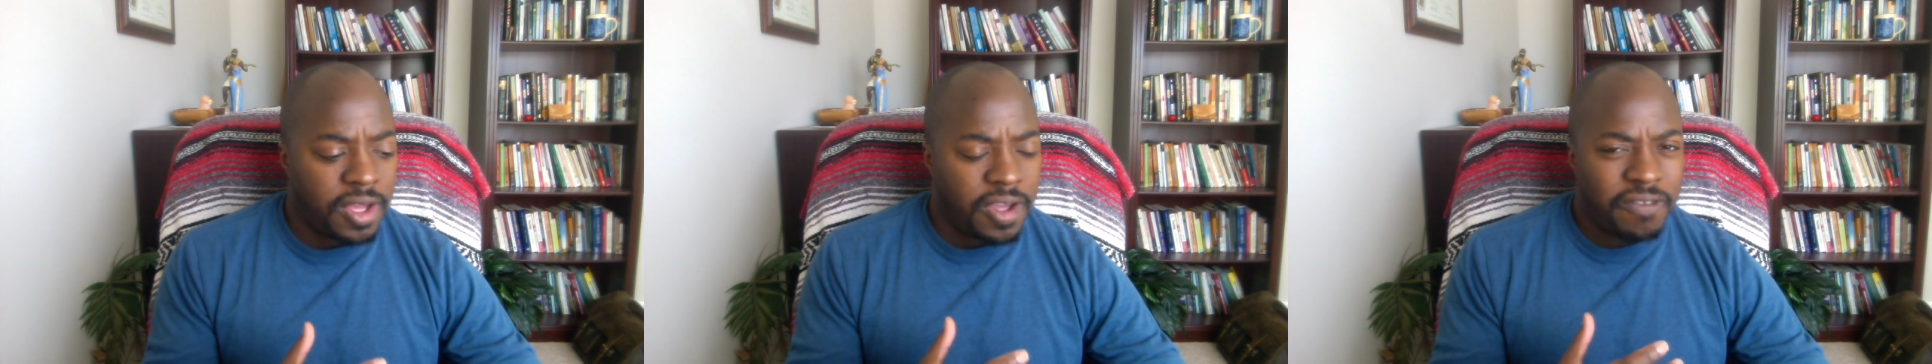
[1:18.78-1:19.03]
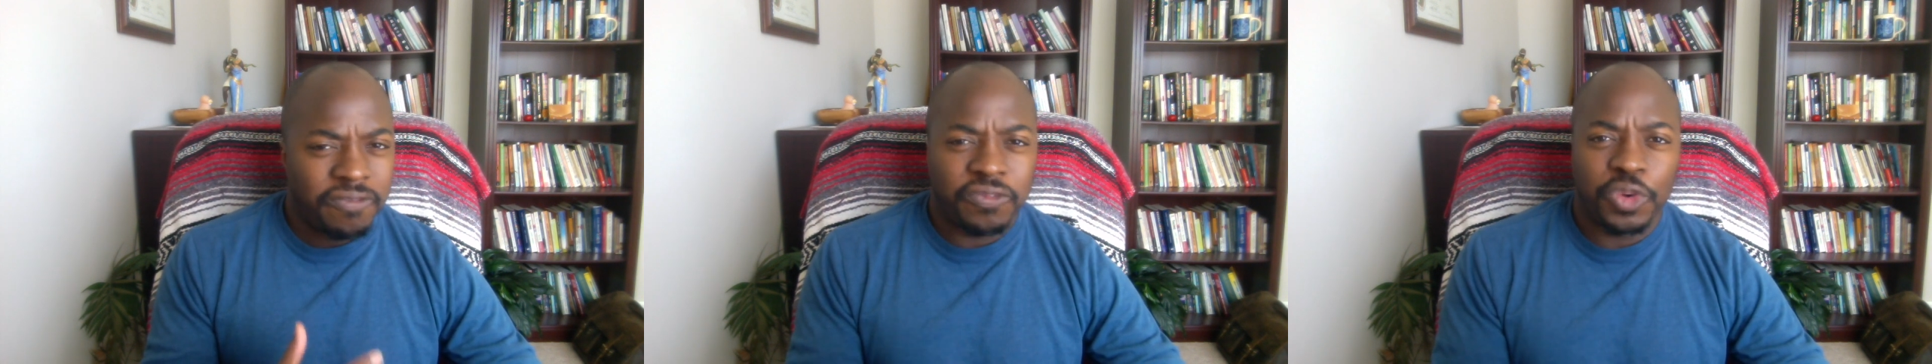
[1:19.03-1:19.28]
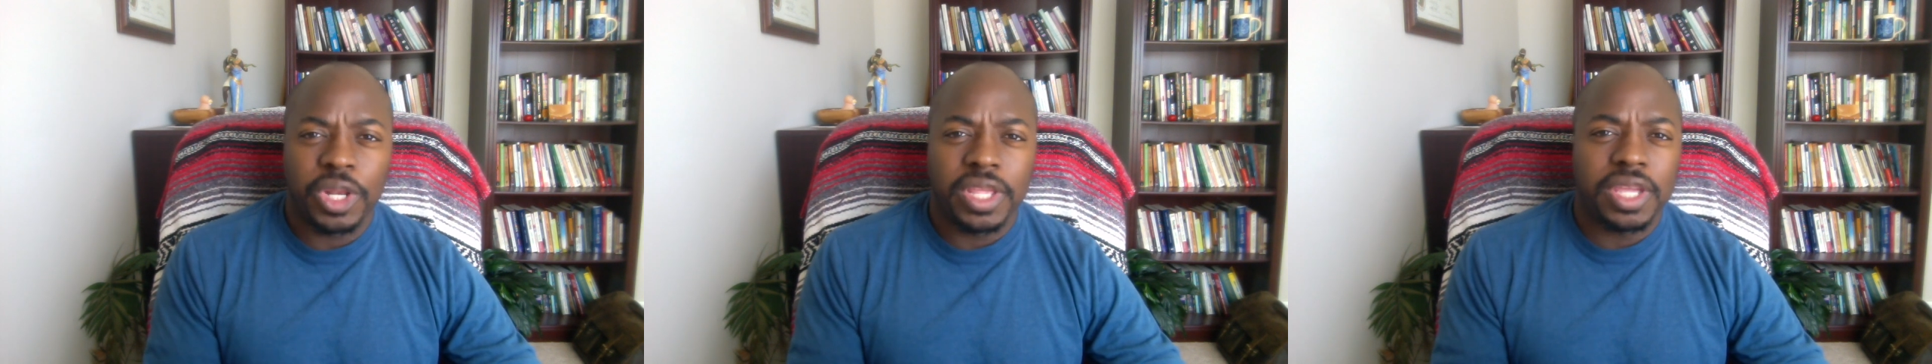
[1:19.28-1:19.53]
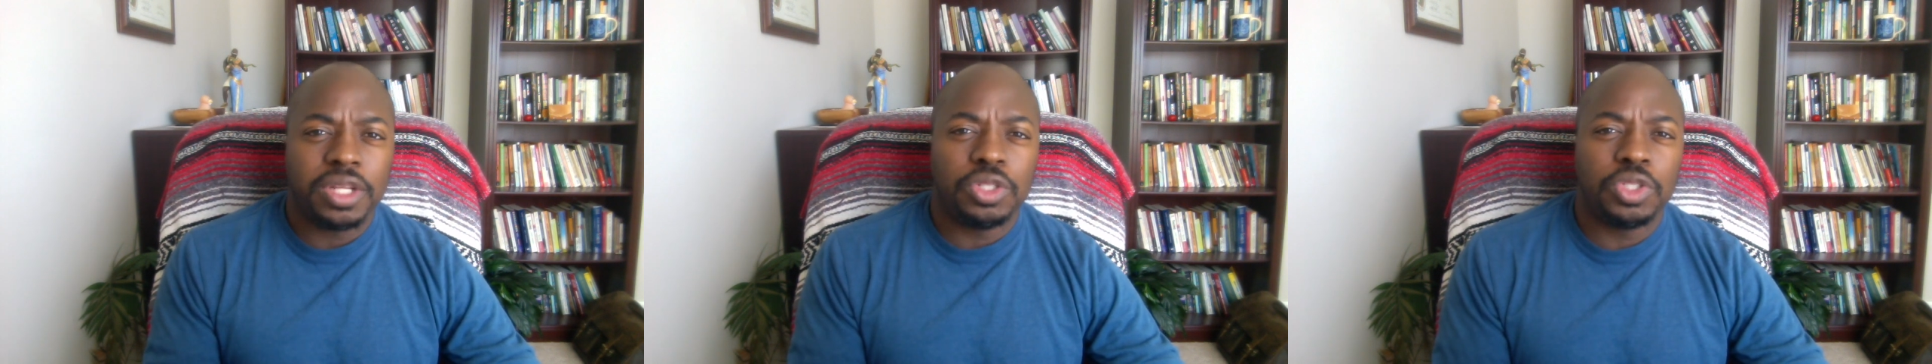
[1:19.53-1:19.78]
freely
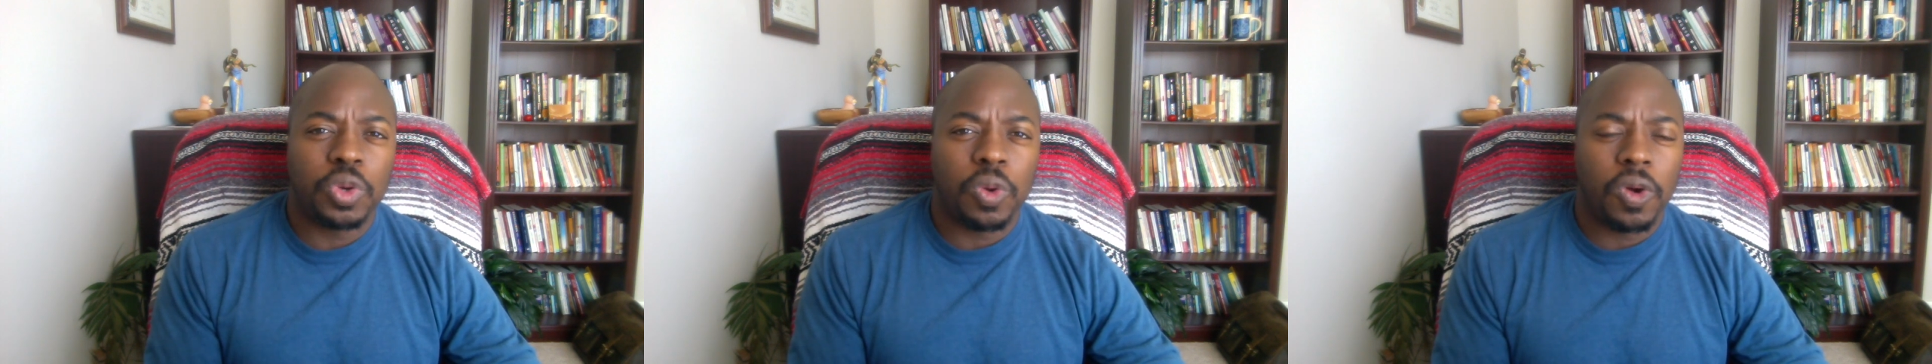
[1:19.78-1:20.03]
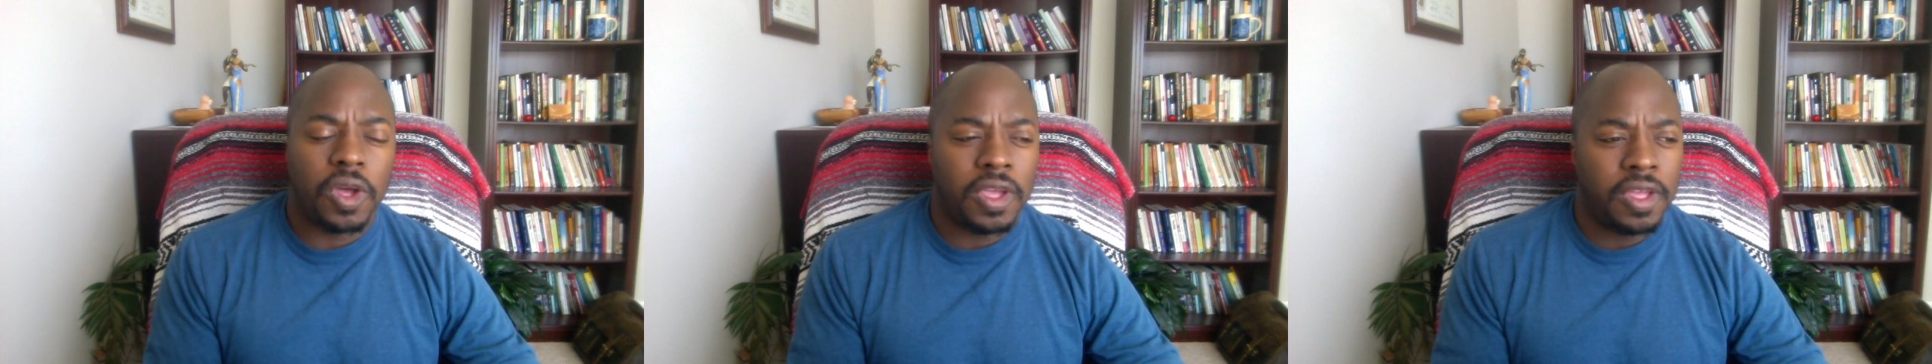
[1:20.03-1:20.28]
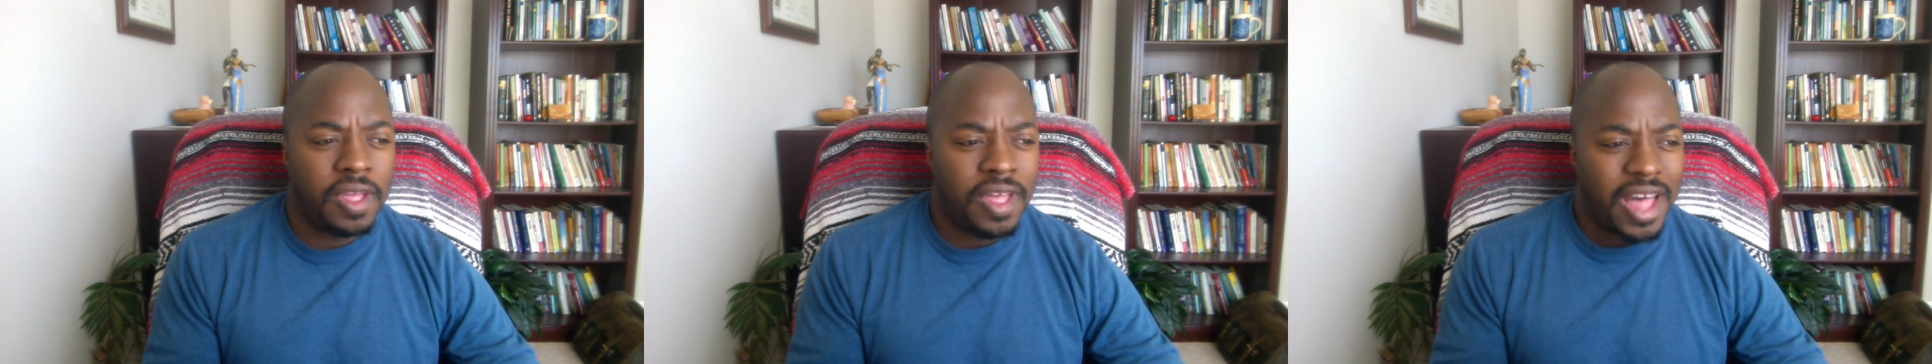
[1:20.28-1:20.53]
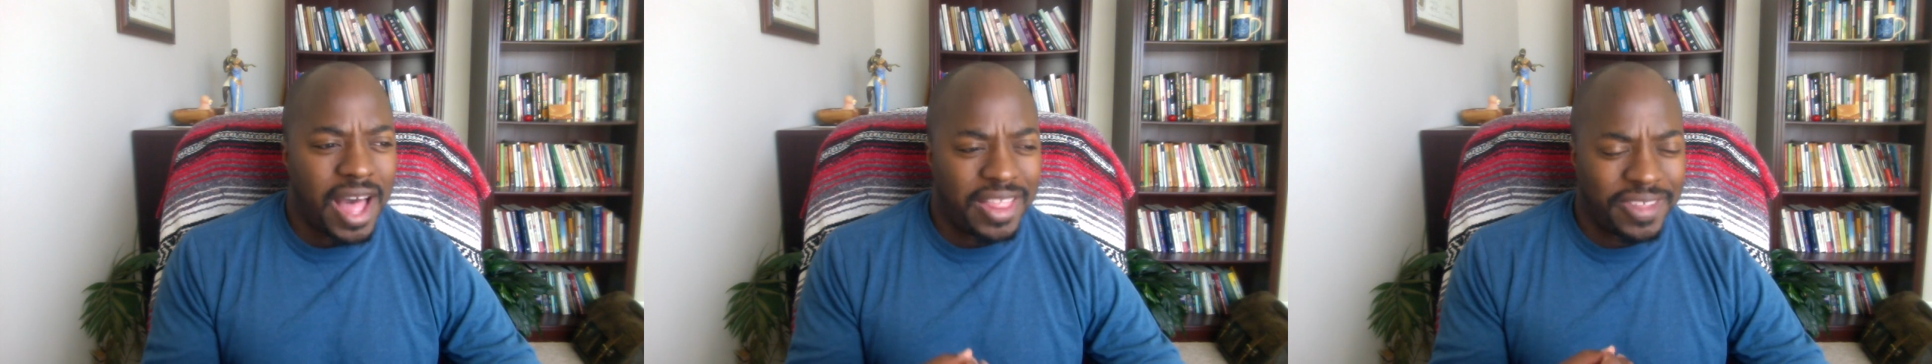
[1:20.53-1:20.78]
enjoy
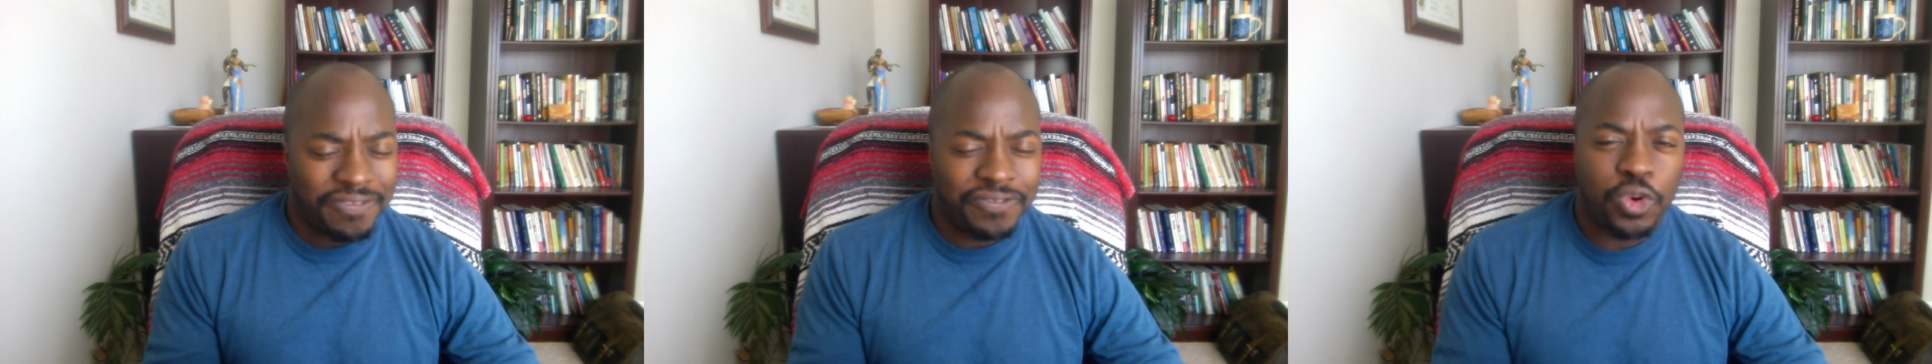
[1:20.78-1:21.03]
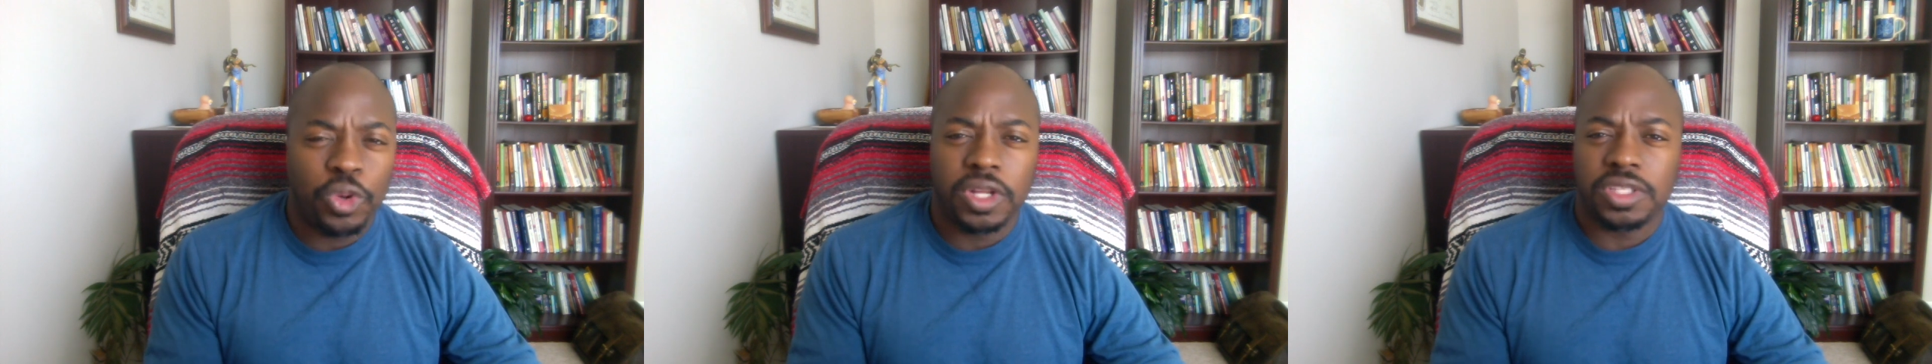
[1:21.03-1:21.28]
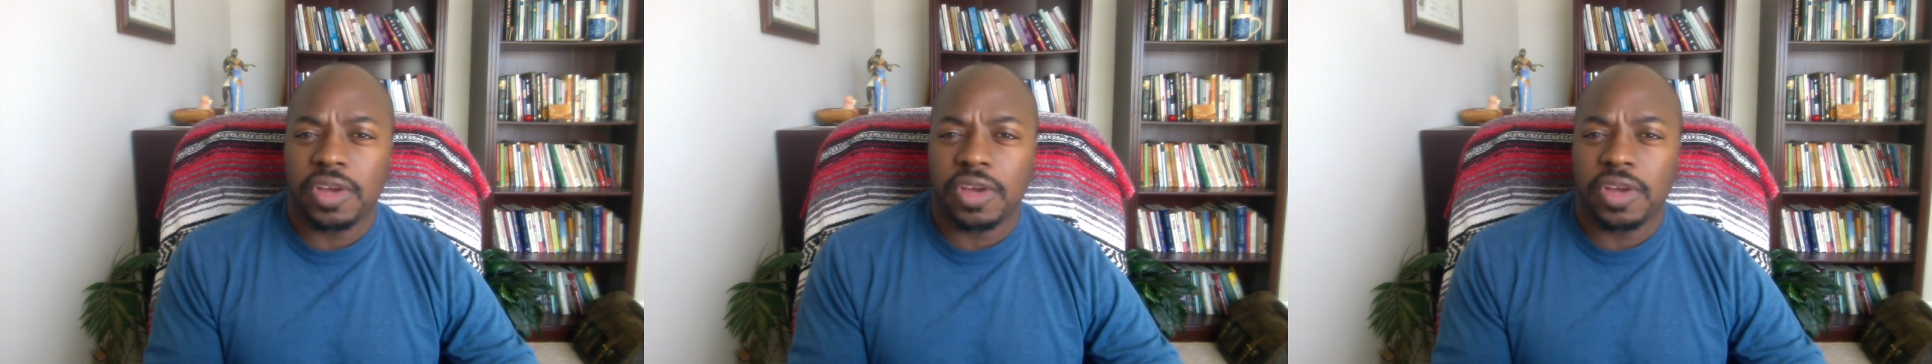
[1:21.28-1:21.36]
the fullness